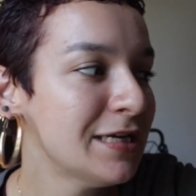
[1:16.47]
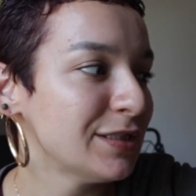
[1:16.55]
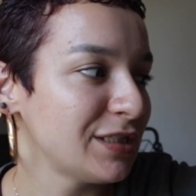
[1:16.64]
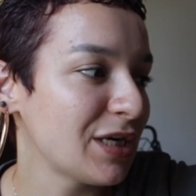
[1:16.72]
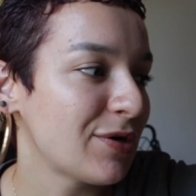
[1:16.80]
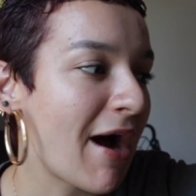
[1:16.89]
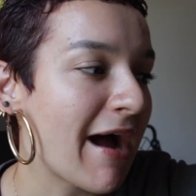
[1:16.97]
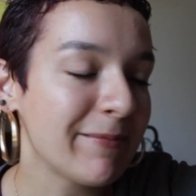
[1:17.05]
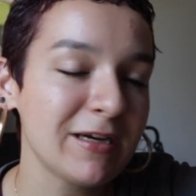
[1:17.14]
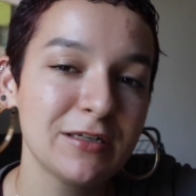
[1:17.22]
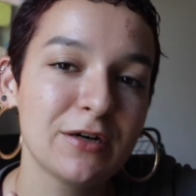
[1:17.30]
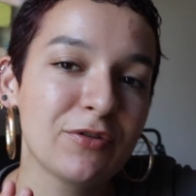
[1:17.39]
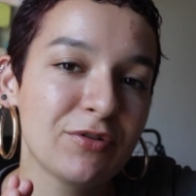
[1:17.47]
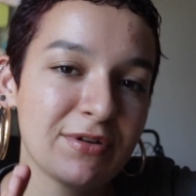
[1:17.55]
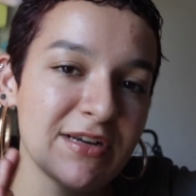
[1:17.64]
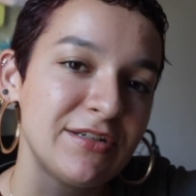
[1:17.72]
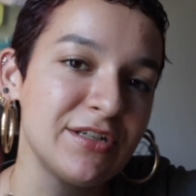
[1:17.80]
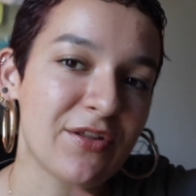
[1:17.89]
So I'm going to go through
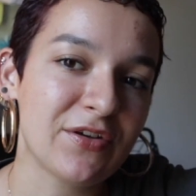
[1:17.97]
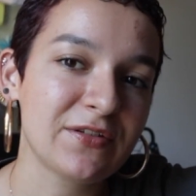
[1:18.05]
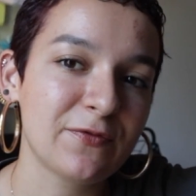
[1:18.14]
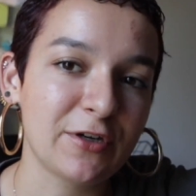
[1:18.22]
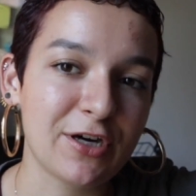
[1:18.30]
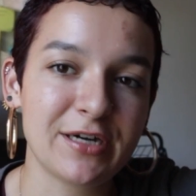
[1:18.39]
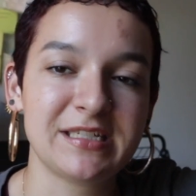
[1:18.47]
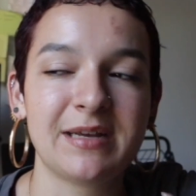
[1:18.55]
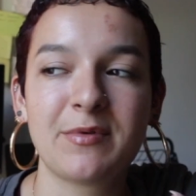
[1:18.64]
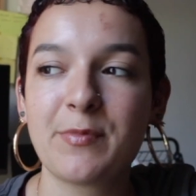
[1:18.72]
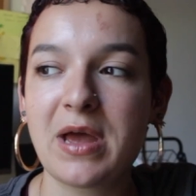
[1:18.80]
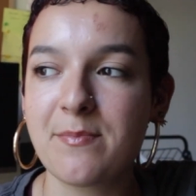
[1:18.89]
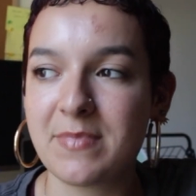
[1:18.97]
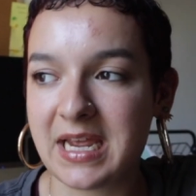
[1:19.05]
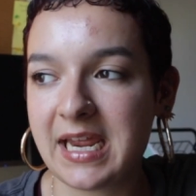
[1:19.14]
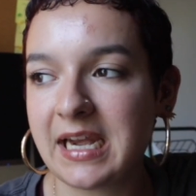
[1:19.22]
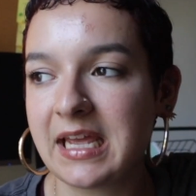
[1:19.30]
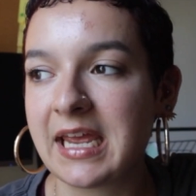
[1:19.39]
and do those for some of my
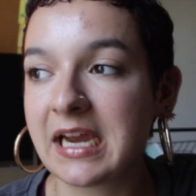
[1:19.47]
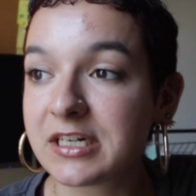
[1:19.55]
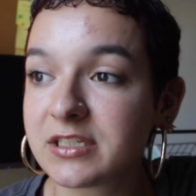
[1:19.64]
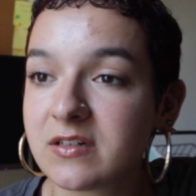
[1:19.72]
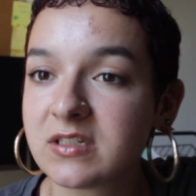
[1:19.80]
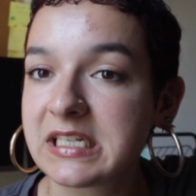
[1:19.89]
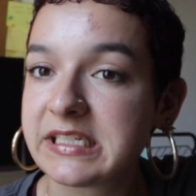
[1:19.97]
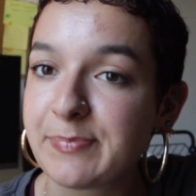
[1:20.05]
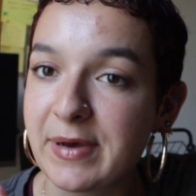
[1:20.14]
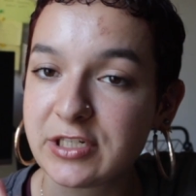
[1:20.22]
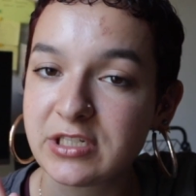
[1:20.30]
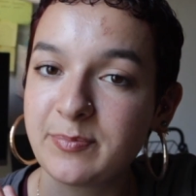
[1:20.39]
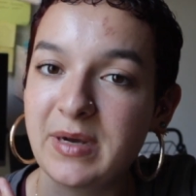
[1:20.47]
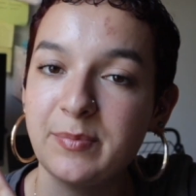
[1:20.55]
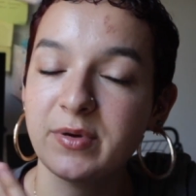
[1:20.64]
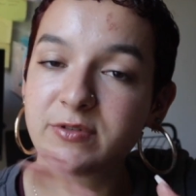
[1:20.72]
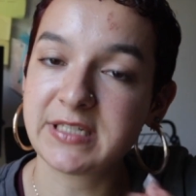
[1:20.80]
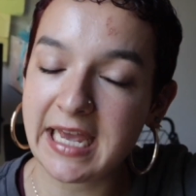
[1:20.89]
main characters, especially my
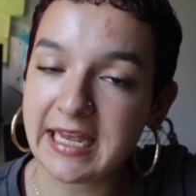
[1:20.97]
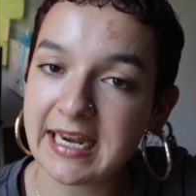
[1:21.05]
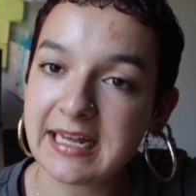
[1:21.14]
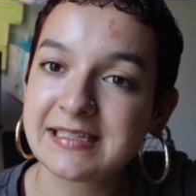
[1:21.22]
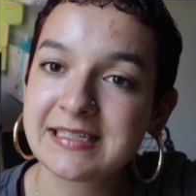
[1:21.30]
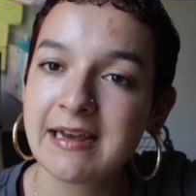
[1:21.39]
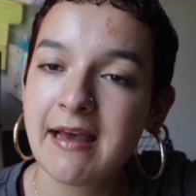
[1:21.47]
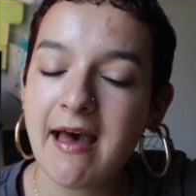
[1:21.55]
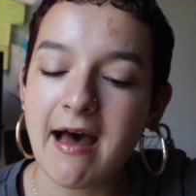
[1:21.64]
protagonist.